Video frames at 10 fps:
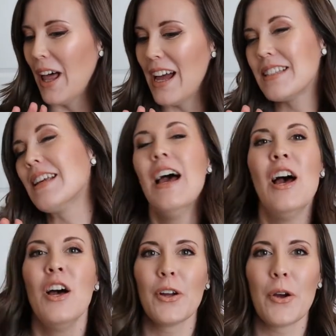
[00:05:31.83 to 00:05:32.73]
let's
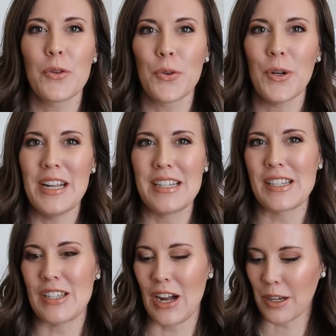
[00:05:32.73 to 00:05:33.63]
go through and
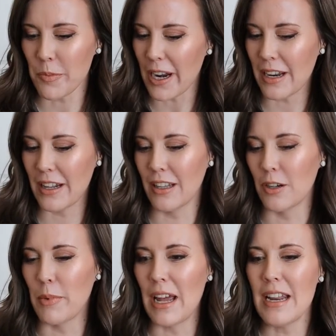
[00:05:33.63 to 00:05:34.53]
just talk about it a
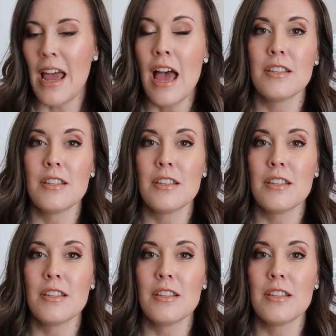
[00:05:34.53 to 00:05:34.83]
little bit.